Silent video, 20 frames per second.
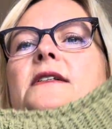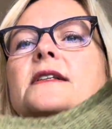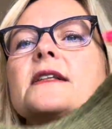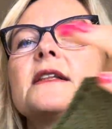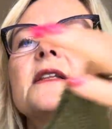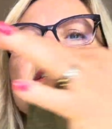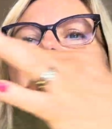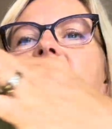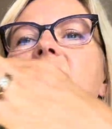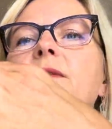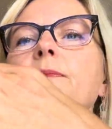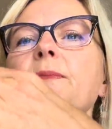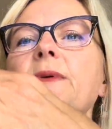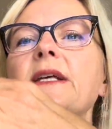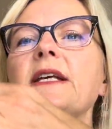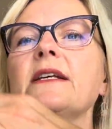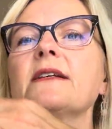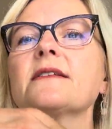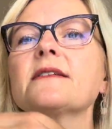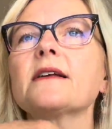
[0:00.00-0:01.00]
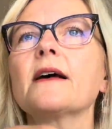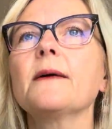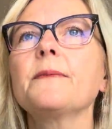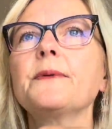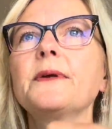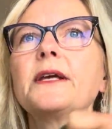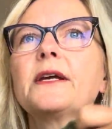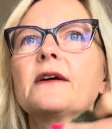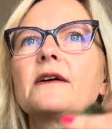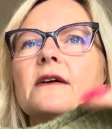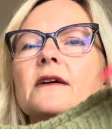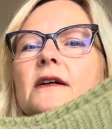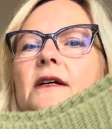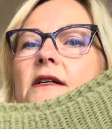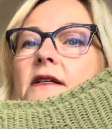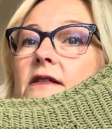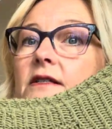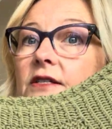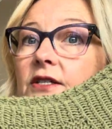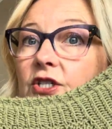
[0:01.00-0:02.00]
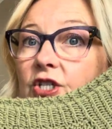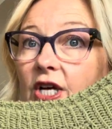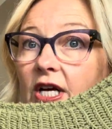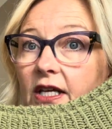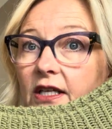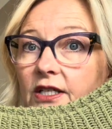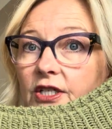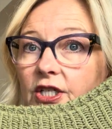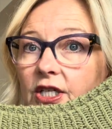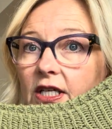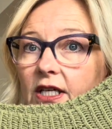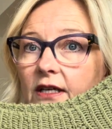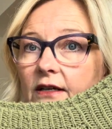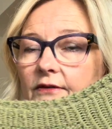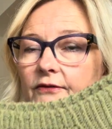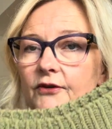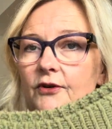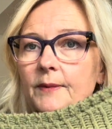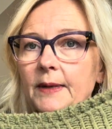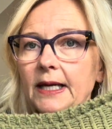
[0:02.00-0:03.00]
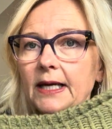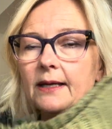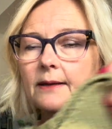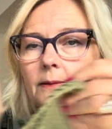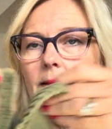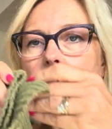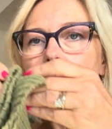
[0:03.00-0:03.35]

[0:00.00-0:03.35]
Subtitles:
this piece up here is challenging for me,